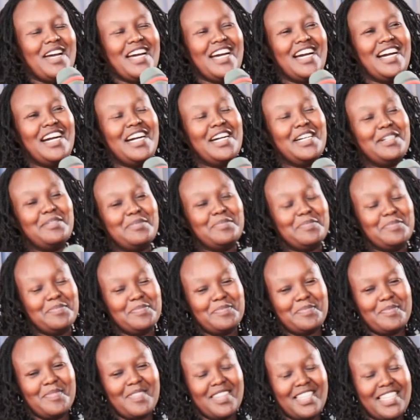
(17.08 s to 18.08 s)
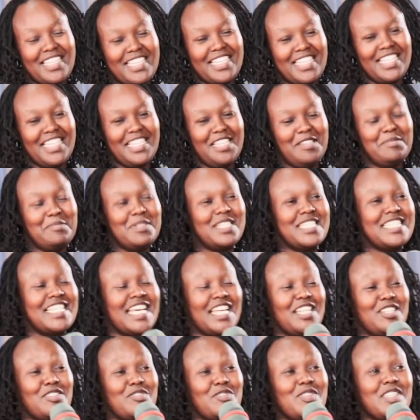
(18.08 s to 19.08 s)
Um, let me
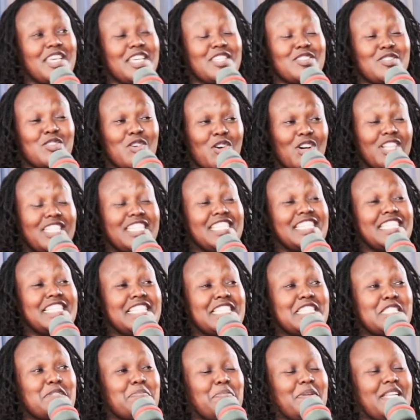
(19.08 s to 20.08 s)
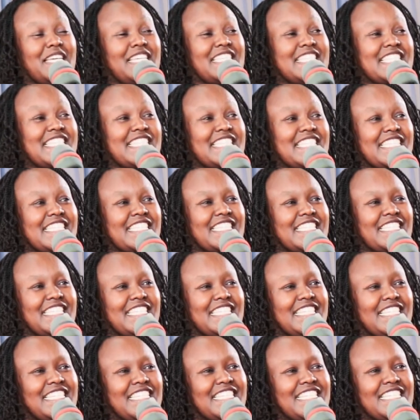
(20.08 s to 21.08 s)
tell you, there is God in this place.
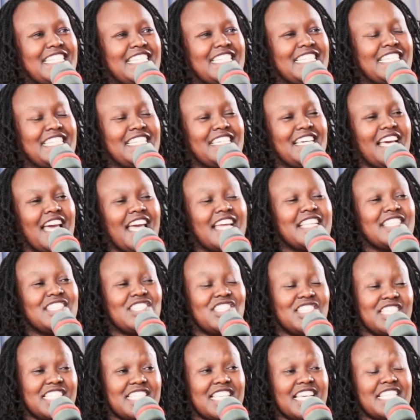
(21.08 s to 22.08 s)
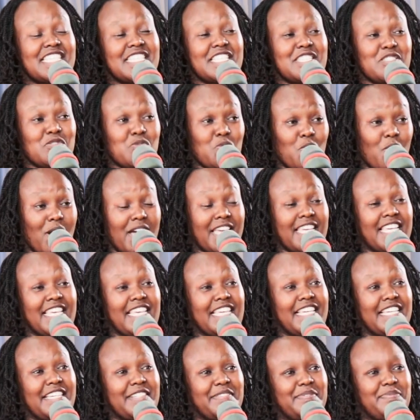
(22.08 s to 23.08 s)
And Jesus is
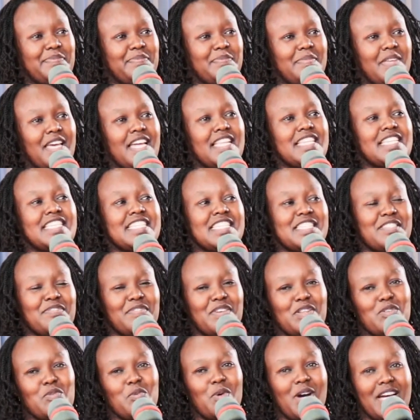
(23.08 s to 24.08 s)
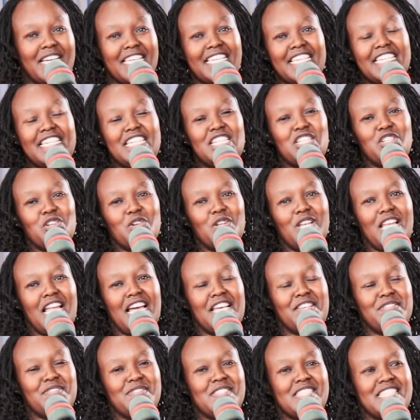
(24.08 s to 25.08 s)
working. And is even working in your
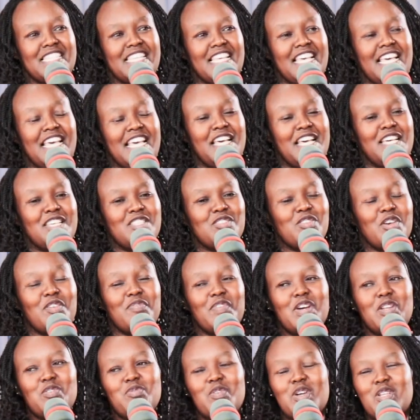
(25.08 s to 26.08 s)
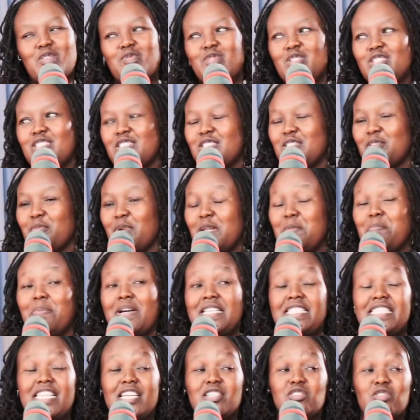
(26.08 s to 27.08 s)
lives. So even when we when
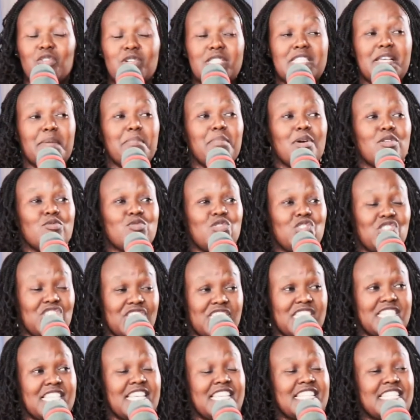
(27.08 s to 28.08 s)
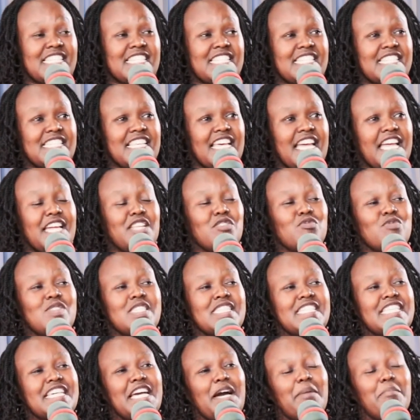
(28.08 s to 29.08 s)
Pastor talks about Jesus, and we
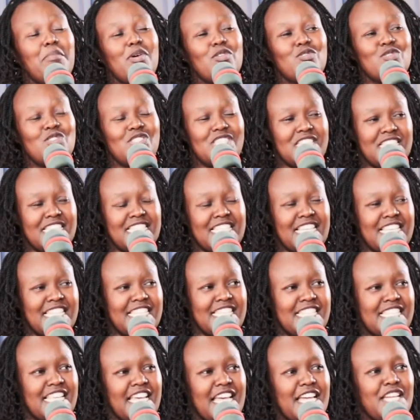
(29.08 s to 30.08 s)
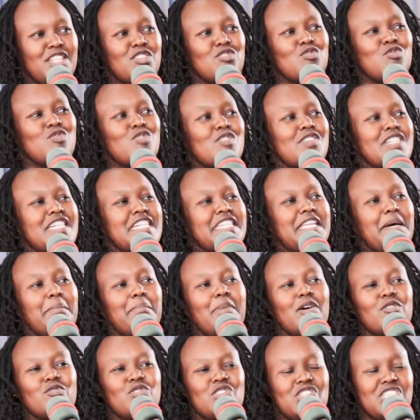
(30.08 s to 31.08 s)
sing about Jesus and you read
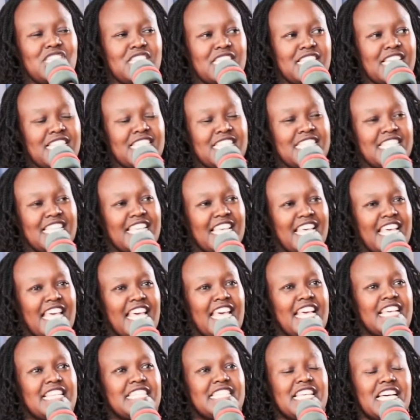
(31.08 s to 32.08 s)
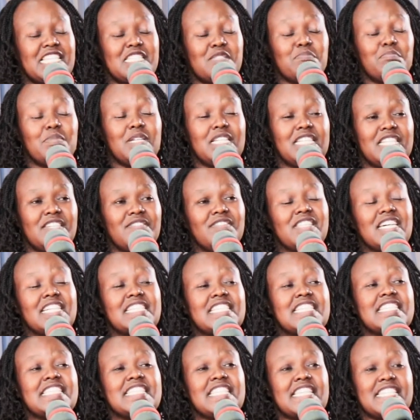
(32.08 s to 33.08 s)
about Jesus, just believe that
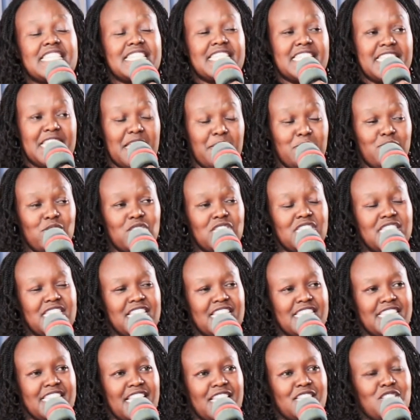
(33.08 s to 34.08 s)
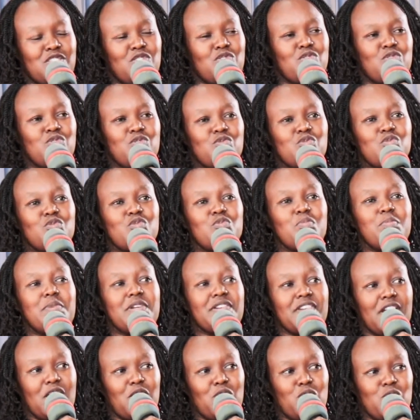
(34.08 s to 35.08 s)
he's the same Jesus that used to do
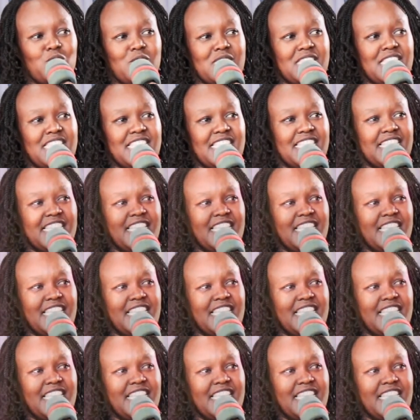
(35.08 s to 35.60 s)
miracles.